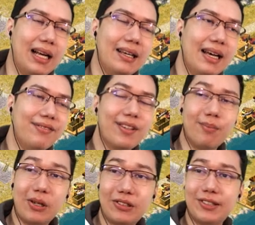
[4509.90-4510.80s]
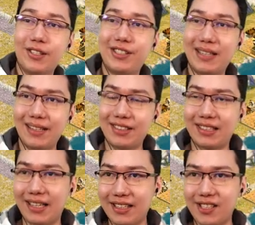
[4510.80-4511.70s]
I have the most nostalgic
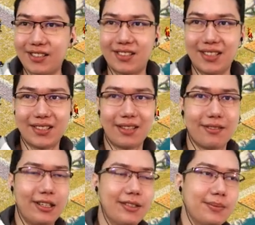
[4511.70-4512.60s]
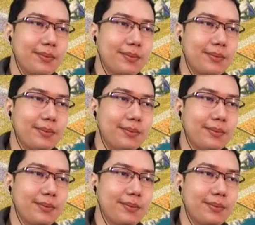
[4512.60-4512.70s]
connection to Caesar 3.